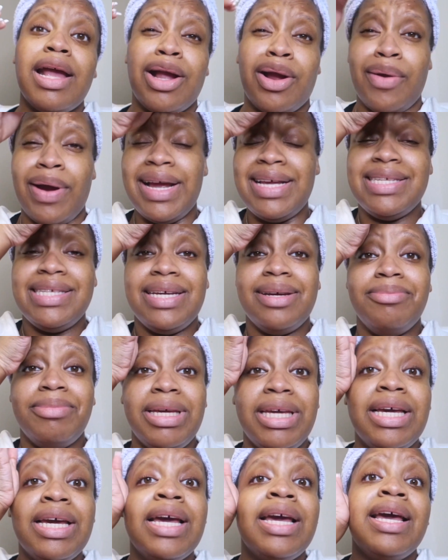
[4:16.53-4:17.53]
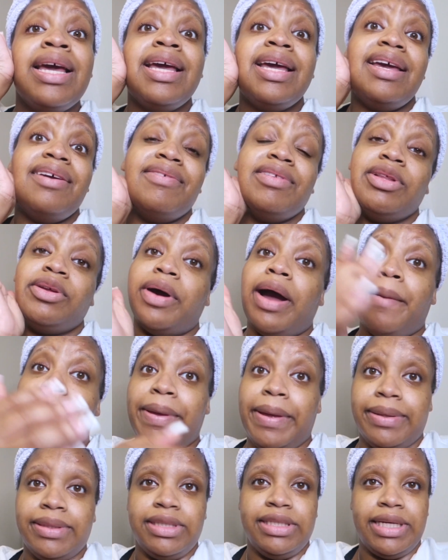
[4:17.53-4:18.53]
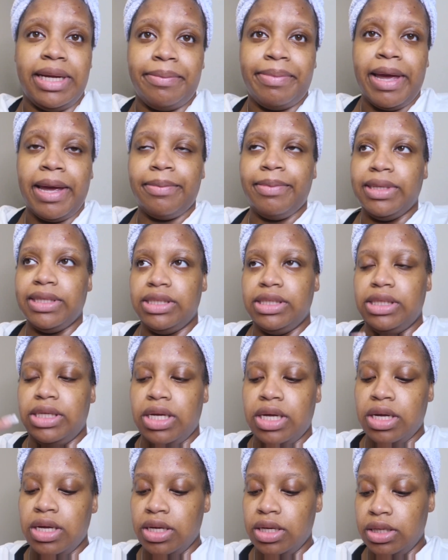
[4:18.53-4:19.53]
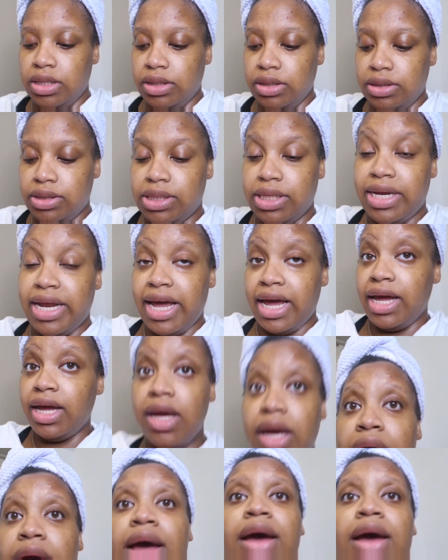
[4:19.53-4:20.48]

crazy of me, even though I've been jam-packed busy today.